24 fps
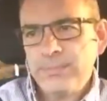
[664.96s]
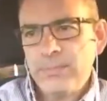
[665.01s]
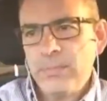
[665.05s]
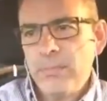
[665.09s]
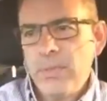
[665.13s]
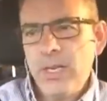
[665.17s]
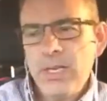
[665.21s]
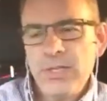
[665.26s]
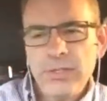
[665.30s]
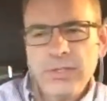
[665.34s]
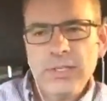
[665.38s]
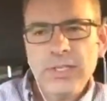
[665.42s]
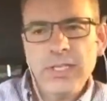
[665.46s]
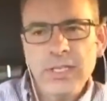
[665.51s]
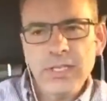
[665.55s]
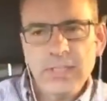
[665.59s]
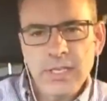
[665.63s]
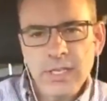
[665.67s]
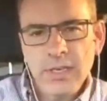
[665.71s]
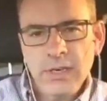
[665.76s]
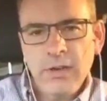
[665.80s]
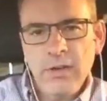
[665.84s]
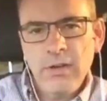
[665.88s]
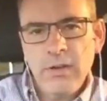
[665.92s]
Basically, you
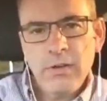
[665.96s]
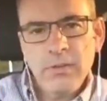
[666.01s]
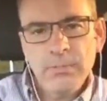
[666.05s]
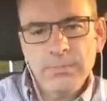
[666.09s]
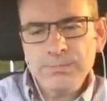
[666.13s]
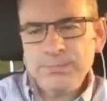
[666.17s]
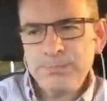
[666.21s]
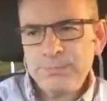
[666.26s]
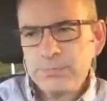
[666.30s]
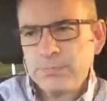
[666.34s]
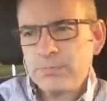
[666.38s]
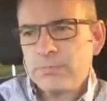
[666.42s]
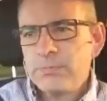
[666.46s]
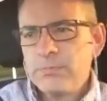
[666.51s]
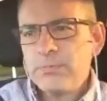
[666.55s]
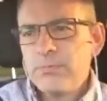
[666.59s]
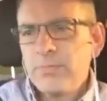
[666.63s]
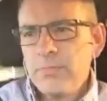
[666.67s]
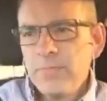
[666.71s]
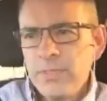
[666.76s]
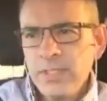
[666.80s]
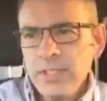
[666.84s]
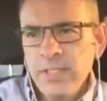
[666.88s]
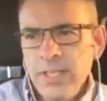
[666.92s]
get it home
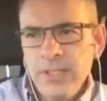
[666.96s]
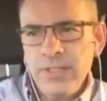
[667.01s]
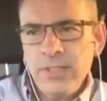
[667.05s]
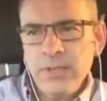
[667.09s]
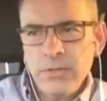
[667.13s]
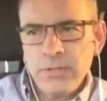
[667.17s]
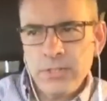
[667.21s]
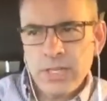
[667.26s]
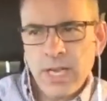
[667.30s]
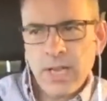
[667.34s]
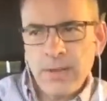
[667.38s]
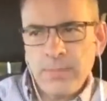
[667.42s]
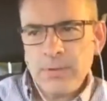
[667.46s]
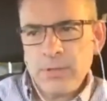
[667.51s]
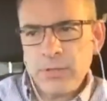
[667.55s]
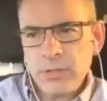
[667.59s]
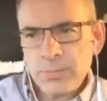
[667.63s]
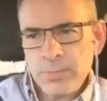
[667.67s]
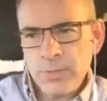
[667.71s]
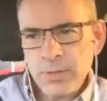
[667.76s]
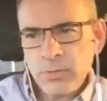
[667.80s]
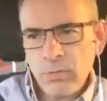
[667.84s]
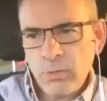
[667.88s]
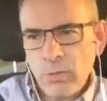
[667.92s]
and the odometer's
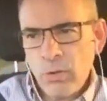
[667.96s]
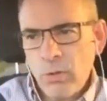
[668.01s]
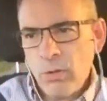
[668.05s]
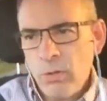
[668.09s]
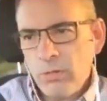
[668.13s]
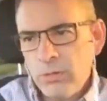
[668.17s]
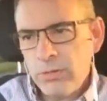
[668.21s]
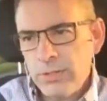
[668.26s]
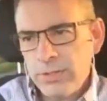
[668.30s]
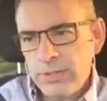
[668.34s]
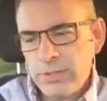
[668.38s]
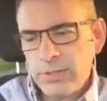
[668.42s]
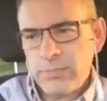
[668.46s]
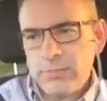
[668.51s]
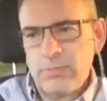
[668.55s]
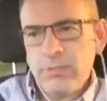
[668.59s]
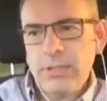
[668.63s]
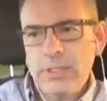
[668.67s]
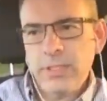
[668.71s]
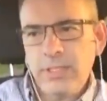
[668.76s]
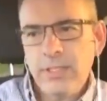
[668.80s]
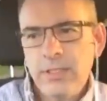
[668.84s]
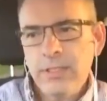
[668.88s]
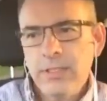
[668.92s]
been rolled. It's
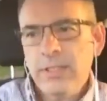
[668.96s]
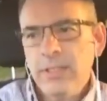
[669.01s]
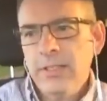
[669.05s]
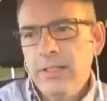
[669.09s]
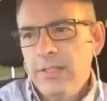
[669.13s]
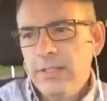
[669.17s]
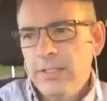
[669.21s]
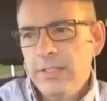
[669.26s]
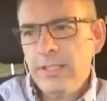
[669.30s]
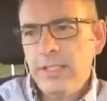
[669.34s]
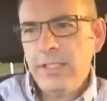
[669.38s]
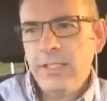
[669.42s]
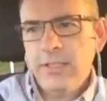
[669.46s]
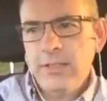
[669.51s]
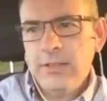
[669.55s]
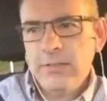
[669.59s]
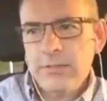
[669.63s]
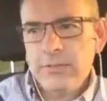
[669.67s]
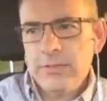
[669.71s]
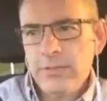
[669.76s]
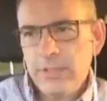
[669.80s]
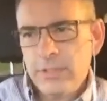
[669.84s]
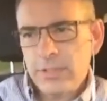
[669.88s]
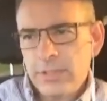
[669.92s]
really,
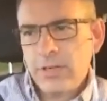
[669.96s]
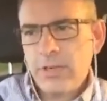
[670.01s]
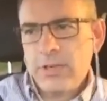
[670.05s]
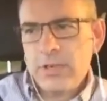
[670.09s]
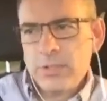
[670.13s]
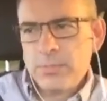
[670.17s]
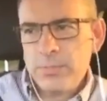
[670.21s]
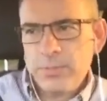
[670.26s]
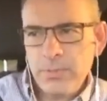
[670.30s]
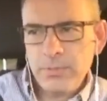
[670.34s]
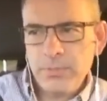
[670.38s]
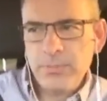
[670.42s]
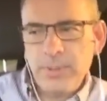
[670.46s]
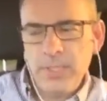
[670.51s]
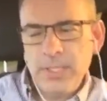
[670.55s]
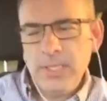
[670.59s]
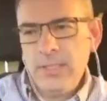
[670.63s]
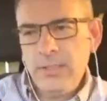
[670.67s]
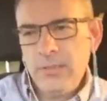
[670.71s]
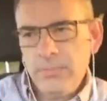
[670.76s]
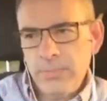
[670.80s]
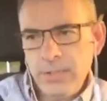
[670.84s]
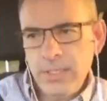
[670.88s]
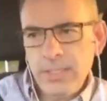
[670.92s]
this car's been
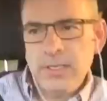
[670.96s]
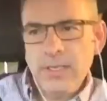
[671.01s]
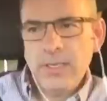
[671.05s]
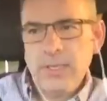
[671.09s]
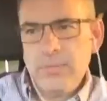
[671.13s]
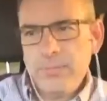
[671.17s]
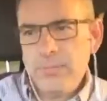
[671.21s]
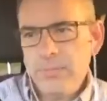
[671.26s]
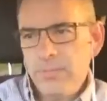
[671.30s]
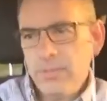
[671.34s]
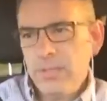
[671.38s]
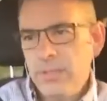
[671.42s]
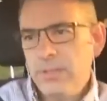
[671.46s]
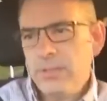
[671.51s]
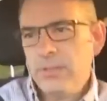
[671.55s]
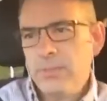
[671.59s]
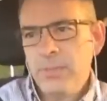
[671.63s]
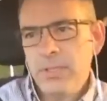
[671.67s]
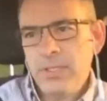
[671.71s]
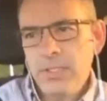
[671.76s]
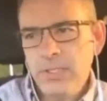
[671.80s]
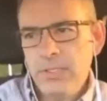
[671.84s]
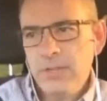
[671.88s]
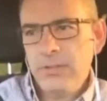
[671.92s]
beat up, and it's
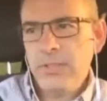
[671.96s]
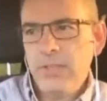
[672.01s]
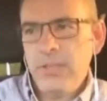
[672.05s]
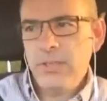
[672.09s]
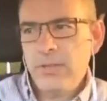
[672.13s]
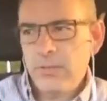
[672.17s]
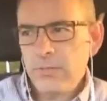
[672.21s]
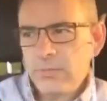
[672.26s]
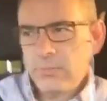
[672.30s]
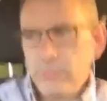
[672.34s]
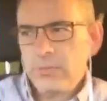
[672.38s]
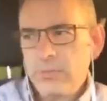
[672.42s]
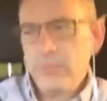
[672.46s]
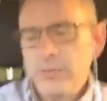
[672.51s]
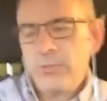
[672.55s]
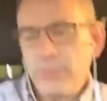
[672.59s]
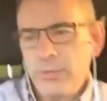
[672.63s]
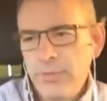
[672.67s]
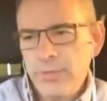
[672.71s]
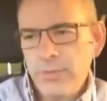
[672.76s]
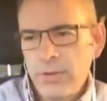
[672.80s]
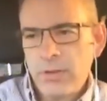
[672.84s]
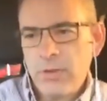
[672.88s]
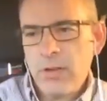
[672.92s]
been,
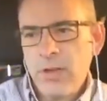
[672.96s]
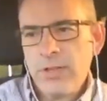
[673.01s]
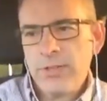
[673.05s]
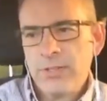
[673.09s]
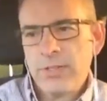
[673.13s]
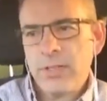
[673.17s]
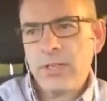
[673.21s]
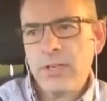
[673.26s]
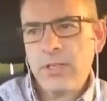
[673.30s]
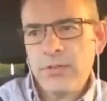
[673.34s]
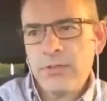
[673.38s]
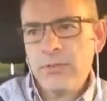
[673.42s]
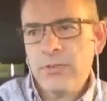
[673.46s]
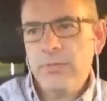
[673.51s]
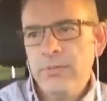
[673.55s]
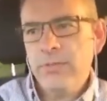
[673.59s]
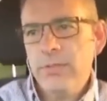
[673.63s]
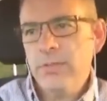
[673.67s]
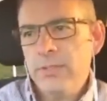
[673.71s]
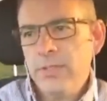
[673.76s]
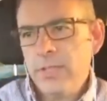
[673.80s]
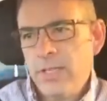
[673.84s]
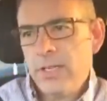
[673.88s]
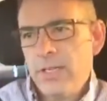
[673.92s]
driven across the country a few
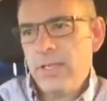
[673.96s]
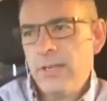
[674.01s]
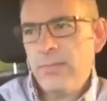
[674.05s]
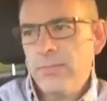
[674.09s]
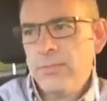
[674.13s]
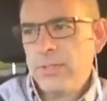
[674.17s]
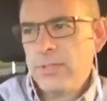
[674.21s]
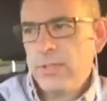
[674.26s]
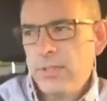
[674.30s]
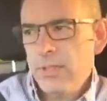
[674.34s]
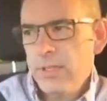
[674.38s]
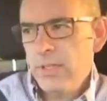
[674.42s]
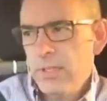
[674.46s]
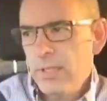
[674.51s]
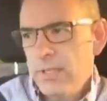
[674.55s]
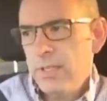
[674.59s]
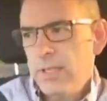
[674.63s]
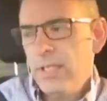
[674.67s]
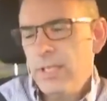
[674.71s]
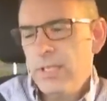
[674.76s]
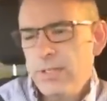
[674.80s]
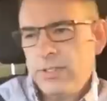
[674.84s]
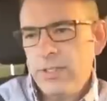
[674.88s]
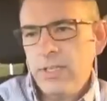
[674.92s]
times.
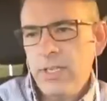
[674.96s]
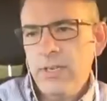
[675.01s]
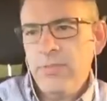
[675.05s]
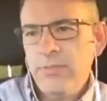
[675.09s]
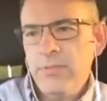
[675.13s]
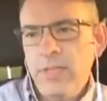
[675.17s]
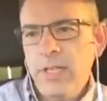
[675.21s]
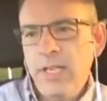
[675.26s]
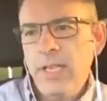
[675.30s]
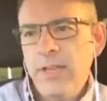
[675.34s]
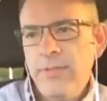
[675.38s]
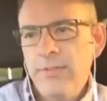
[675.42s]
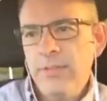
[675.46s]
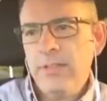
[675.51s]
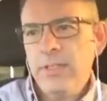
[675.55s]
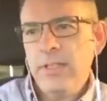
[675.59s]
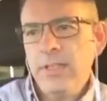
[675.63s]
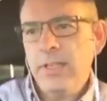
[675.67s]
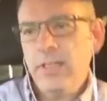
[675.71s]
Instead of having